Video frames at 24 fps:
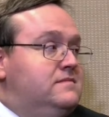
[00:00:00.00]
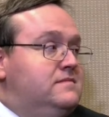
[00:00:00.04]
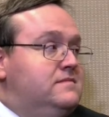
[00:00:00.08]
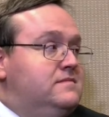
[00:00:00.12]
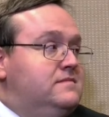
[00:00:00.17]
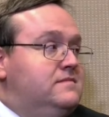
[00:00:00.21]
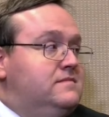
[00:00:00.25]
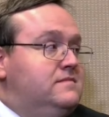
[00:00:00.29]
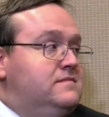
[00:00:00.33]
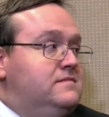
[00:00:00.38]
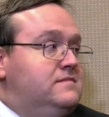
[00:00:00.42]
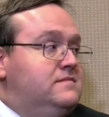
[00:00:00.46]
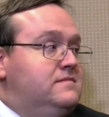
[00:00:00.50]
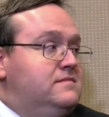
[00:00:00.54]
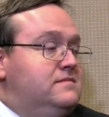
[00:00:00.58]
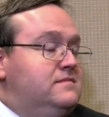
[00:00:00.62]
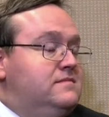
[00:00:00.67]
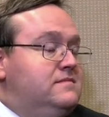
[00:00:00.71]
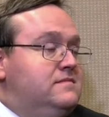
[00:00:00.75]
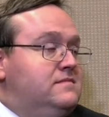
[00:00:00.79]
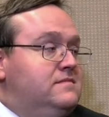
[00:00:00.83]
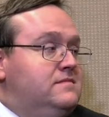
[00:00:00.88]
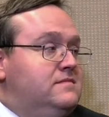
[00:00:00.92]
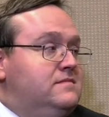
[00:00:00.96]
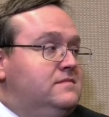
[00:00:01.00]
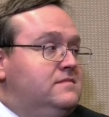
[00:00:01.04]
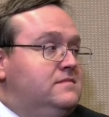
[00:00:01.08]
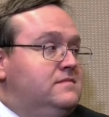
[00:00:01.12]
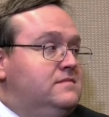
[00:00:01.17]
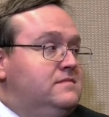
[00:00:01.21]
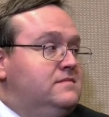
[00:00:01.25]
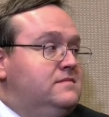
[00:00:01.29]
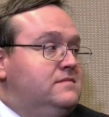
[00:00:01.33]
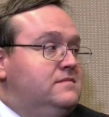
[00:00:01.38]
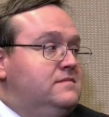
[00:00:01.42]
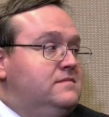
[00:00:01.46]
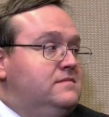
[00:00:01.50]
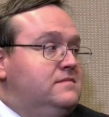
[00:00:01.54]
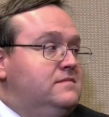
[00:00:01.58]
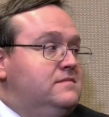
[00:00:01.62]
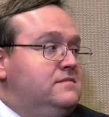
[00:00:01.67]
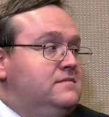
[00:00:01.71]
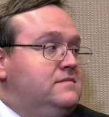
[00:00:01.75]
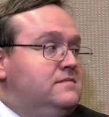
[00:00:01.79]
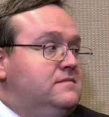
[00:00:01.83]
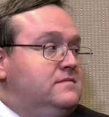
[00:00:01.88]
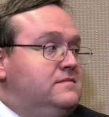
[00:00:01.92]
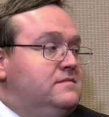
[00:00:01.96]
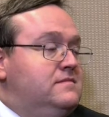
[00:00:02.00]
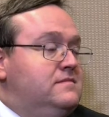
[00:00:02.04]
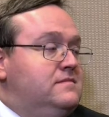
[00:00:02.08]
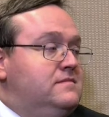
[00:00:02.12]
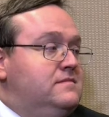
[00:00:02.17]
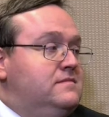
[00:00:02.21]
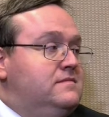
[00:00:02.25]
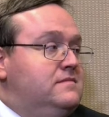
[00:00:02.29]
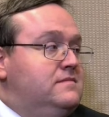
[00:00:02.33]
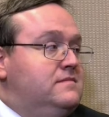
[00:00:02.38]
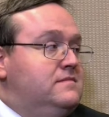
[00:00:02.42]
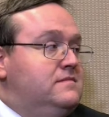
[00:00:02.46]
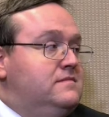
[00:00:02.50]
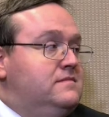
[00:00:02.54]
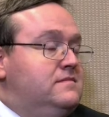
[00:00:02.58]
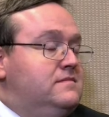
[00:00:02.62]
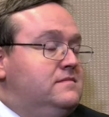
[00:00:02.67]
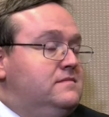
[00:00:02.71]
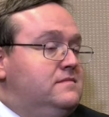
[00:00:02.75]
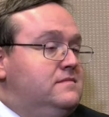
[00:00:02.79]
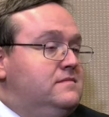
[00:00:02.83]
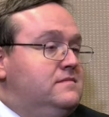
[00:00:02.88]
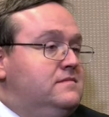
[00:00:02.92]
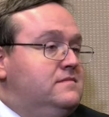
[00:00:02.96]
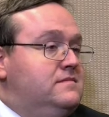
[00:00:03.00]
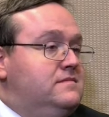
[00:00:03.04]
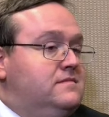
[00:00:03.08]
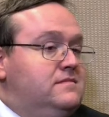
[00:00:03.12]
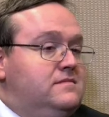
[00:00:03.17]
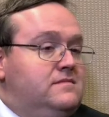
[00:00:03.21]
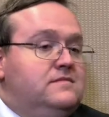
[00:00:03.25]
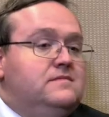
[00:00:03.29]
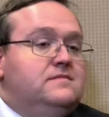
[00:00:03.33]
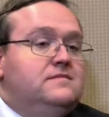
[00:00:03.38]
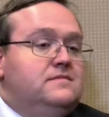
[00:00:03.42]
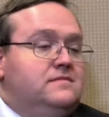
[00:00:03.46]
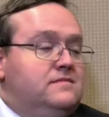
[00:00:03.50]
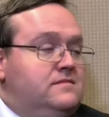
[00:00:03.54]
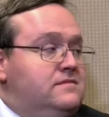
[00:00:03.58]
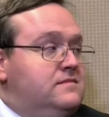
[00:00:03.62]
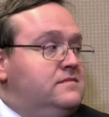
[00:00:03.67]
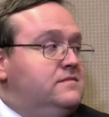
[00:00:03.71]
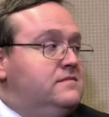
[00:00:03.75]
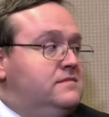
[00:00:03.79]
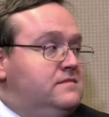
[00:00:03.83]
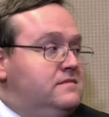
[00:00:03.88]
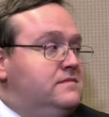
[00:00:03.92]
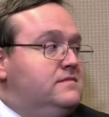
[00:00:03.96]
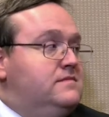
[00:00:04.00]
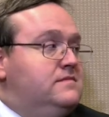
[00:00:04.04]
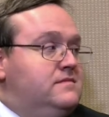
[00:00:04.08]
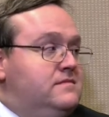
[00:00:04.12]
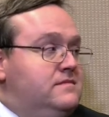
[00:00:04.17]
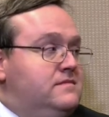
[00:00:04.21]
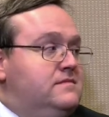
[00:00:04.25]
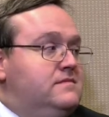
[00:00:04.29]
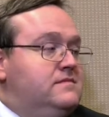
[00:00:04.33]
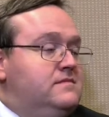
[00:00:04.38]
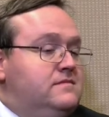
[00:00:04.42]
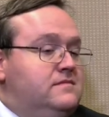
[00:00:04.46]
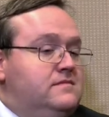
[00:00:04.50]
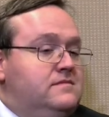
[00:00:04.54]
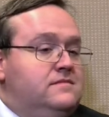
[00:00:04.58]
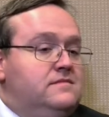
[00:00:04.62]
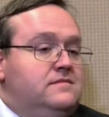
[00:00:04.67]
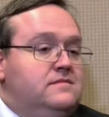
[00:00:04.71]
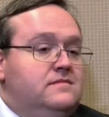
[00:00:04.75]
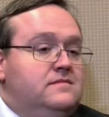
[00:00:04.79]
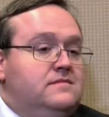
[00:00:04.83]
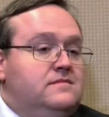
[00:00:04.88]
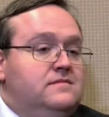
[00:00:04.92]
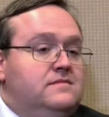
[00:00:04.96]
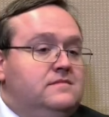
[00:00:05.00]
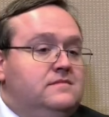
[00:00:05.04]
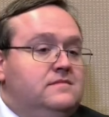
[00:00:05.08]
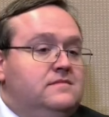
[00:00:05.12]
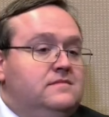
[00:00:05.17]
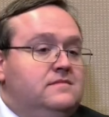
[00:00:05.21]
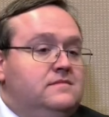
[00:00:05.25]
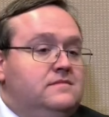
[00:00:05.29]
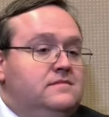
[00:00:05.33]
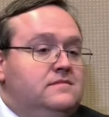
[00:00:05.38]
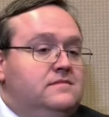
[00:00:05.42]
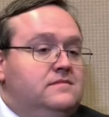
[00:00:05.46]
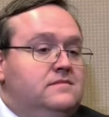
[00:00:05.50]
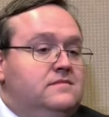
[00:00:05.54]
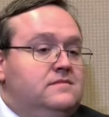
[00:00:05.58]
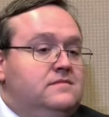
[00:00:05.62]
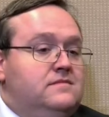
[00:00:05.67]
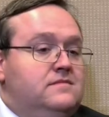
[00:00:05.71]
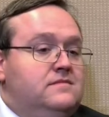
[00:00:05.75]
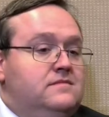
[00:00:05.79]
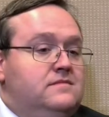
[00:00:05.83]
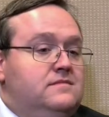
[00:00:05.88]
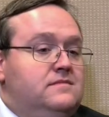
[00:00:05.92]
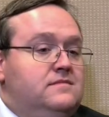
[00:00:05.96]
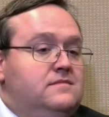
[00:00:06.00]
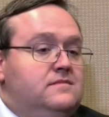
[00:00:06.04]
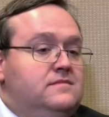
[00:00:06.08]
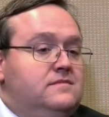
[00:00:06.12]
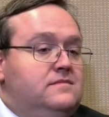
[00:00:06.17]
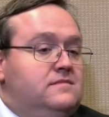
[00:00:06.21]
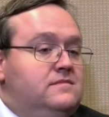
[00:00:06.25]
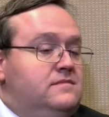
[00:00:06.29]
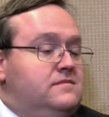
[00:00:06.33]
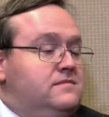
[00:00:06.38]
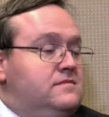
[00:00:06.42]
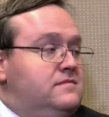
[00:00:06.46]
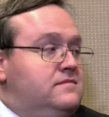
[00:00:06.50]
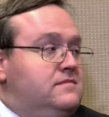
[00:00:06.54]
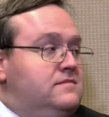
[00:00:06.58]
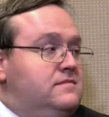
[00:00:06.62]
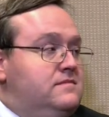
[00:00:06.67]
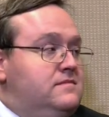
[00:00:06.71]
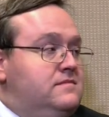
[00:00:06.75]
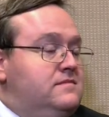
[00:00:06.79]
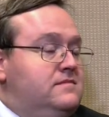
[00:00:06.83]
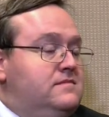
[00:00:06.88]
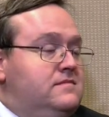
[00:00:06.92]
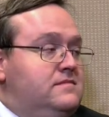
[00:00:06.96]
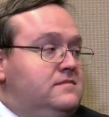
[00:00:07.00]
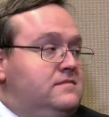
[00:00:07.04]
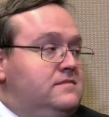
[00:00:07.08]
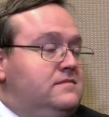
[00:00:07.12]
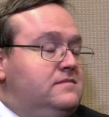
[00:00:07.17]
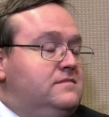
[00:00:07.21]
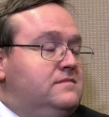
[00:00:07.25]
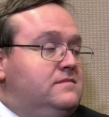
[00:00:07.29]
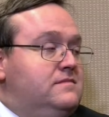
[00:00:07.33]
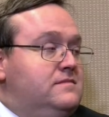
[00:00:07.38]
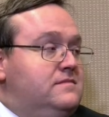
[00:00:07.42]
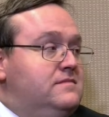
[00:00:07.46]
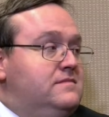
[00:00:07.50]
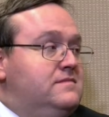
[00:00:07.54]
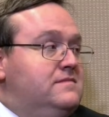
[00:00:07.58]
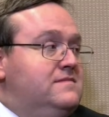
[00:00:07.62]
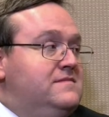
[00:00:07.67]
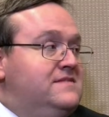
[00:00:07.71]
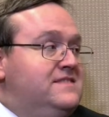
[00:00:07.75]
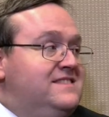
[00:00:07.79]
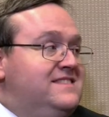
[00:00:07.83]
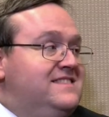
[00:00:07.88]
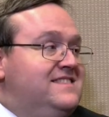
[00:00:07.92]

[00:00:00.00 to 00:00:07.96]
The person shown says nothing.